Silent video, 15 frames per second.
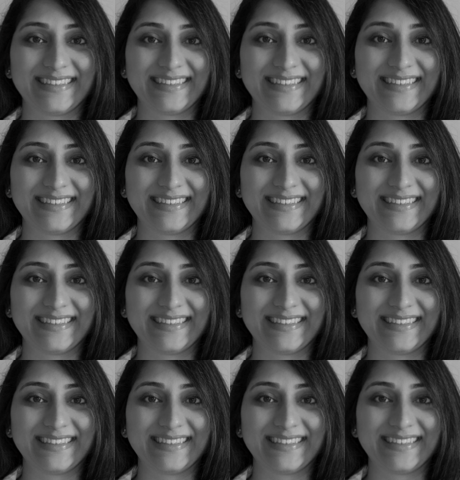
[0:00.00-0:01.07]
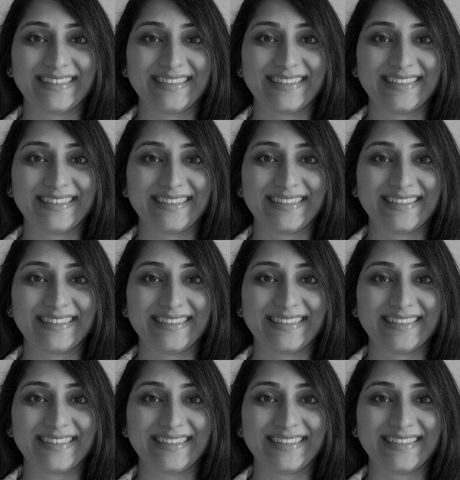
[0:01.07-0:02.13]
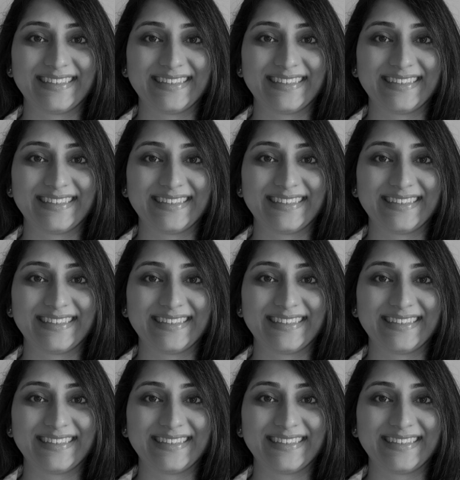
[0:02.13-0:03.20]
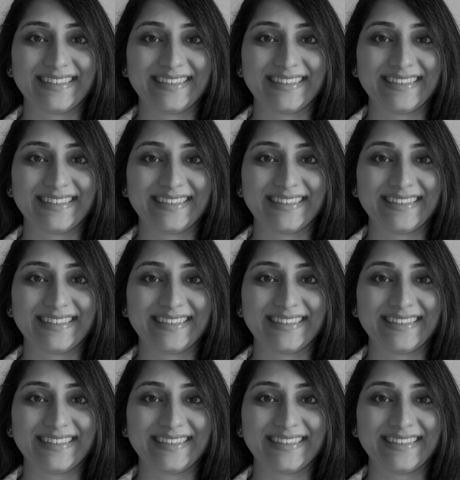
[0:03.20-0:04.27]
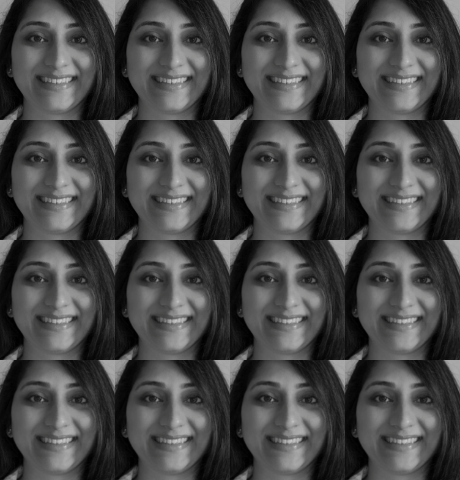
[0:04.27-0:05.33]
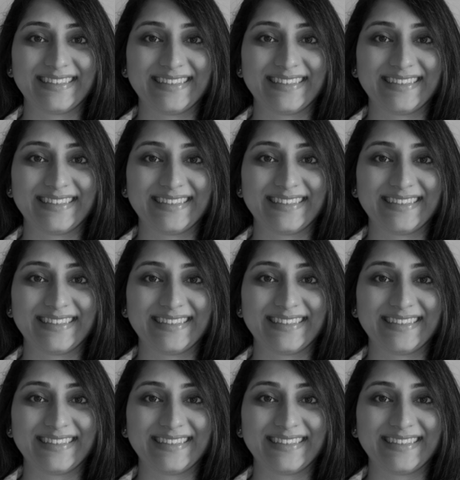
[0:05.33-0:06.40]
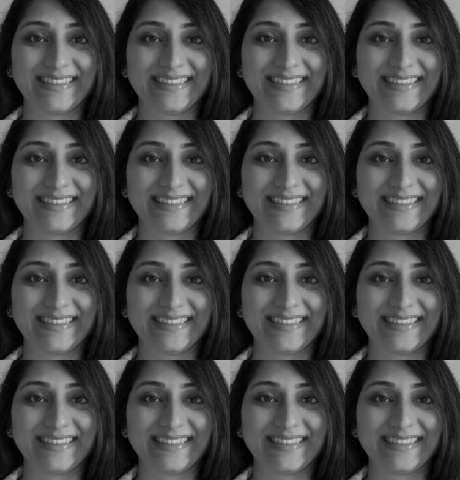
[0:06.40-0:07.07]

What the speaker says: (no lip movement)